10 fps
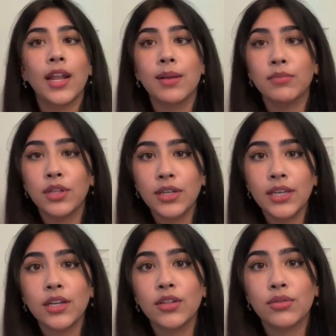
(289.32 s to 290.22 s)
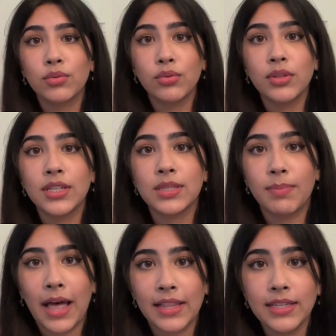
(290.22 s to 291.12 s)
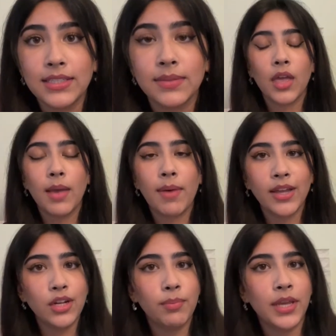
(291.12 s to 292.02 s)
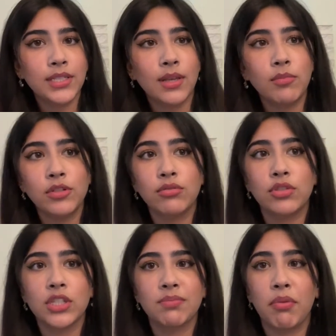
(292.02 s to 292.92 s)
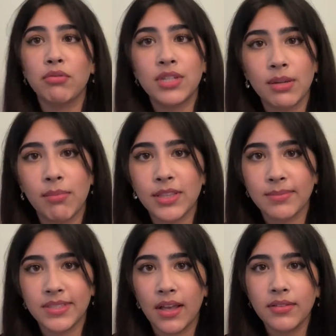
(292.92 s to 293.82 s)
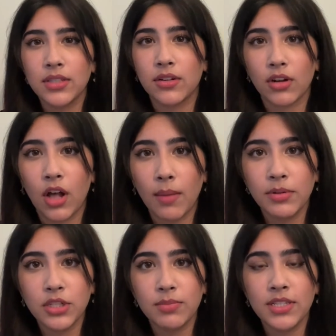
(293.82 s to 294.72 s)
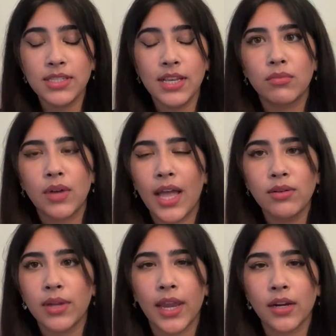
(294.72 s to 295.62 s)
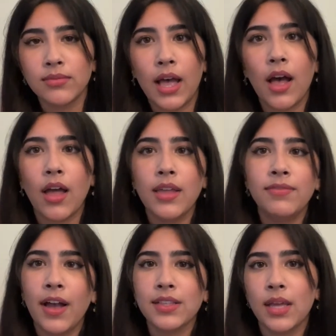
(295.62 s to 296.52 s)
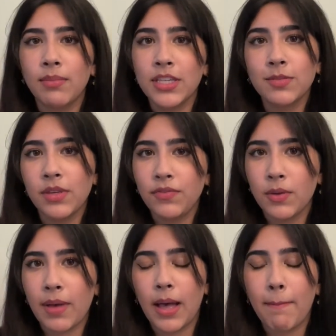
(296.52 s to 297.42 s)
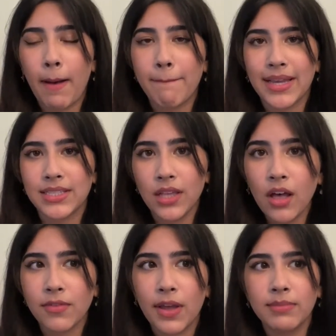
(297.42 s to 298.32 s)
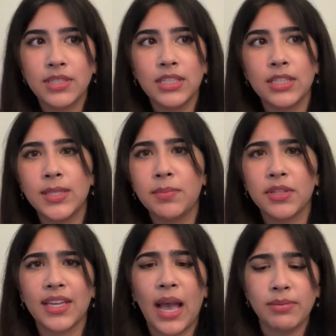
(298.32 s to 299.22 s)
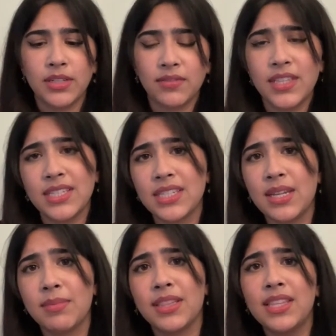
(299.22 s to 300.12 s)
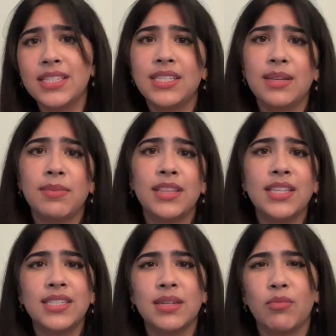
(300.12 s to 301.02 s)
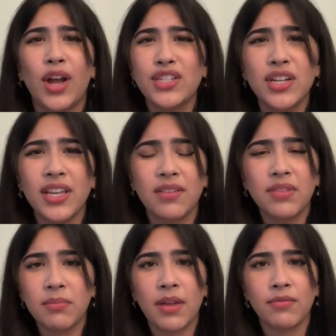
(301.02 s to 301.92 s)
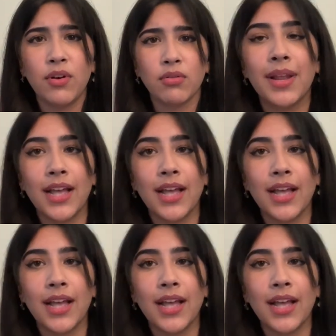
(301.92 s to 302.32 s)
I'm looking through this ballot, am I gonna pick someone who's just boasting about themselves and their accomplishments? I don't care. In fact, that makes me feel bad about myself. I'm seeing these people, the captain of this team and this team and this team. Why should I give them my vote?